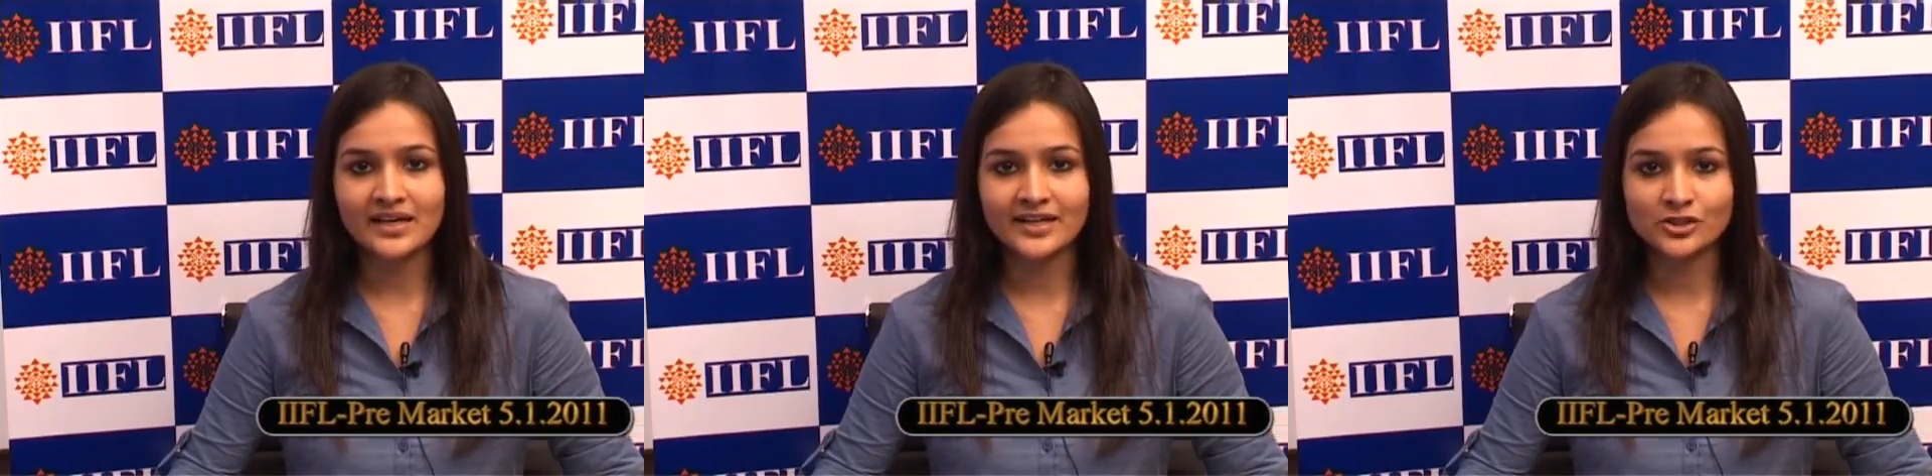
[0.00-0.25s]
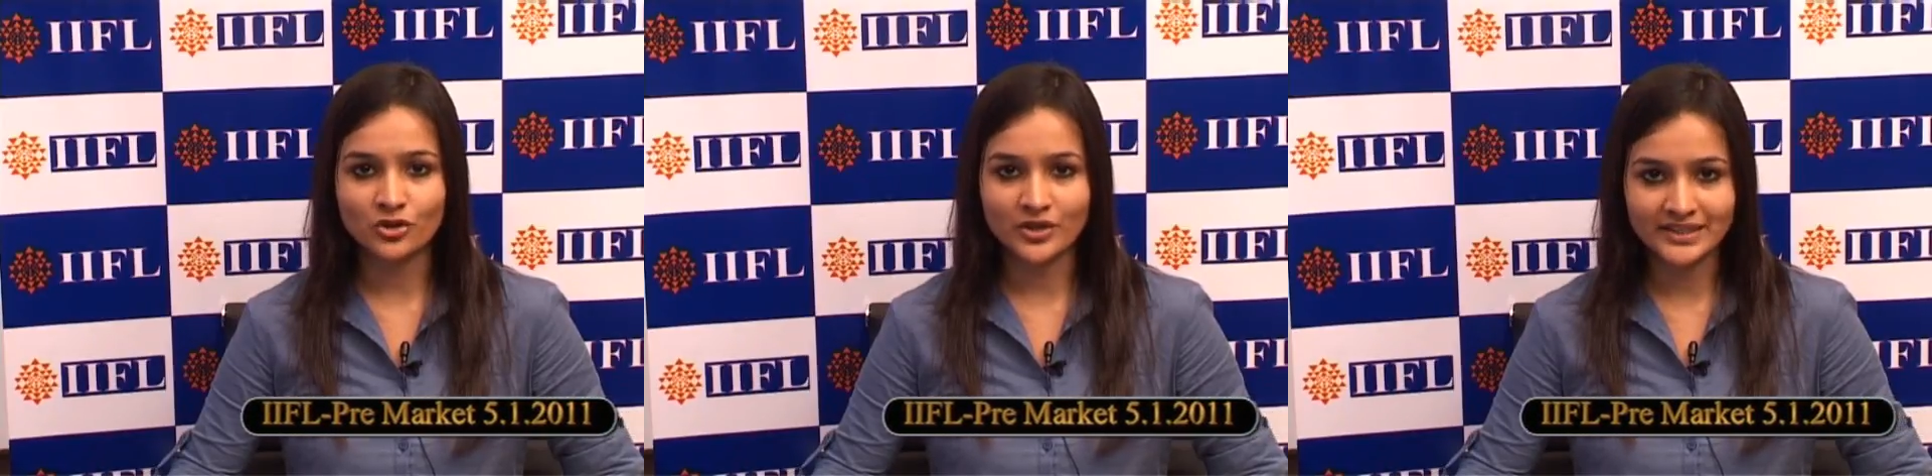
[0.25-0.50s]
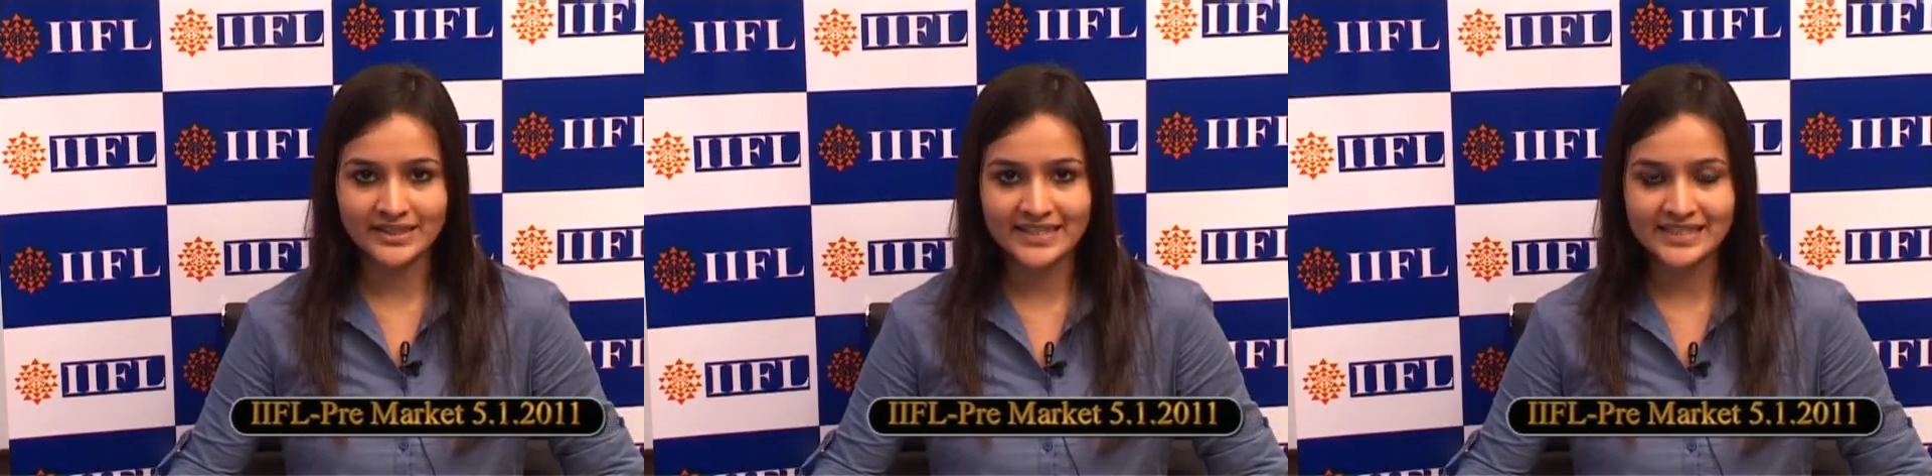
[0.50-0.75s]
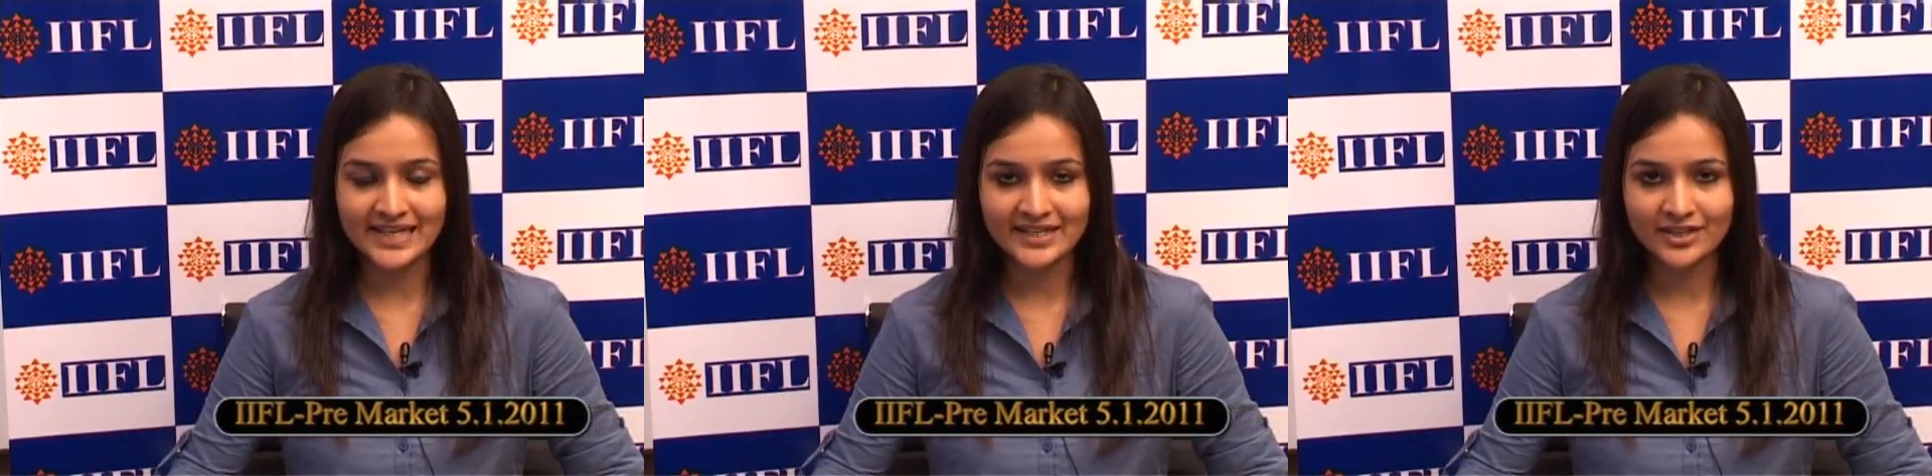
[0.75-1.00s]
are enjoying the
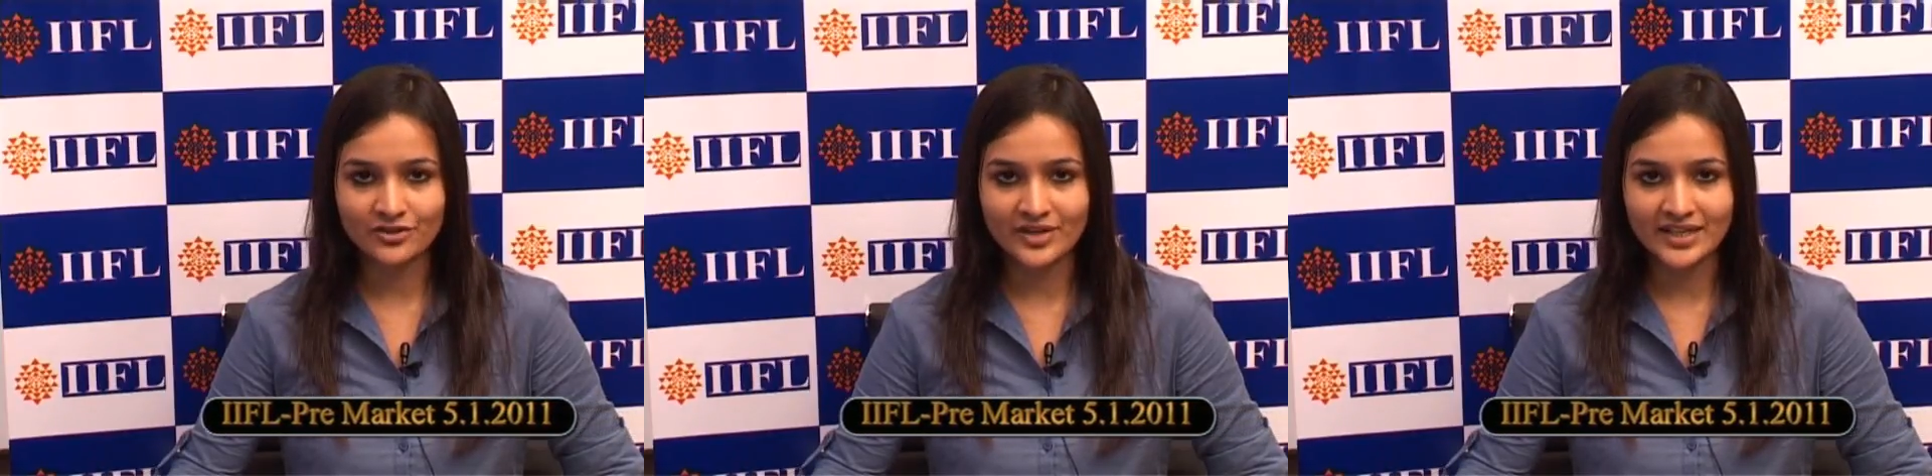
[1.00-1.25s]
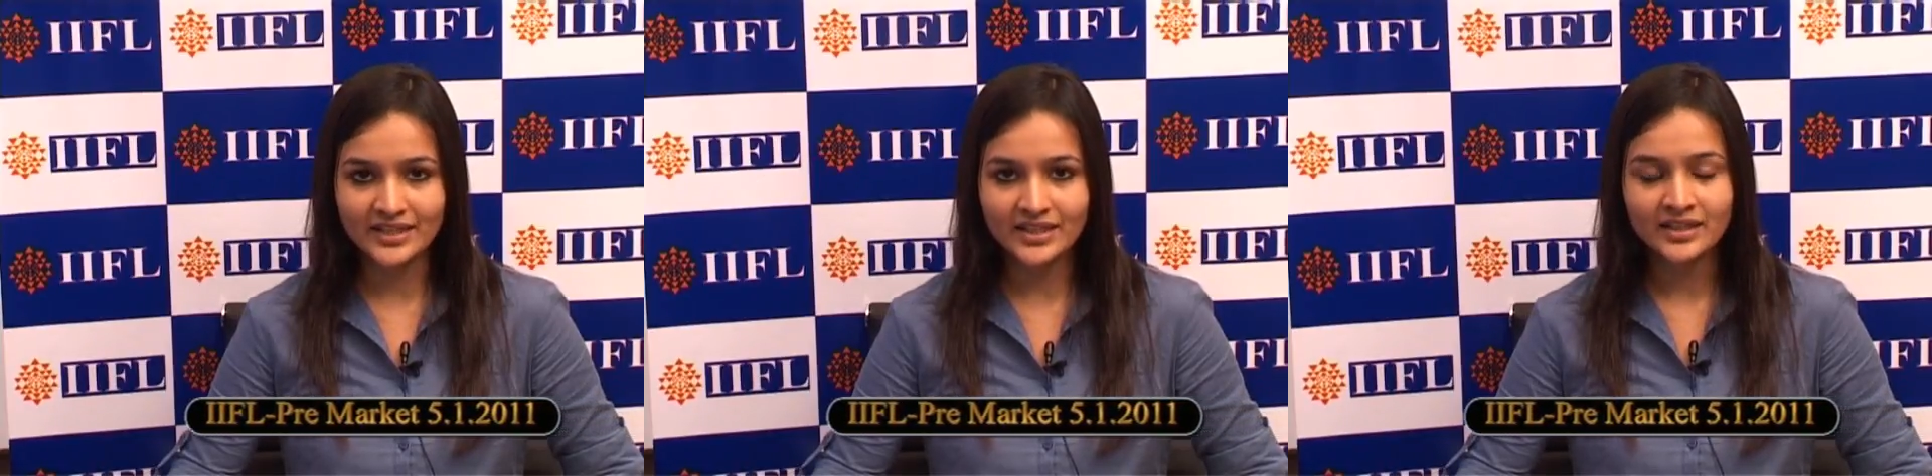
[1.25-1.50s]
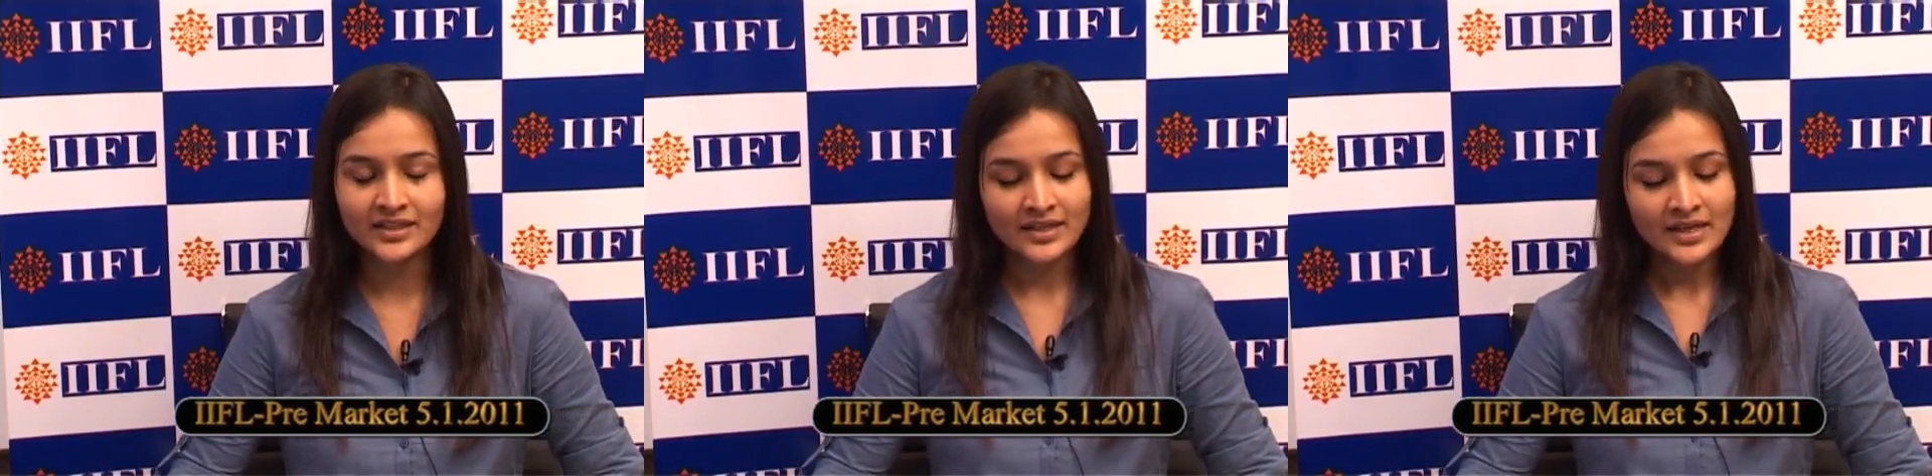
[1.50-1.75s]
extended rally.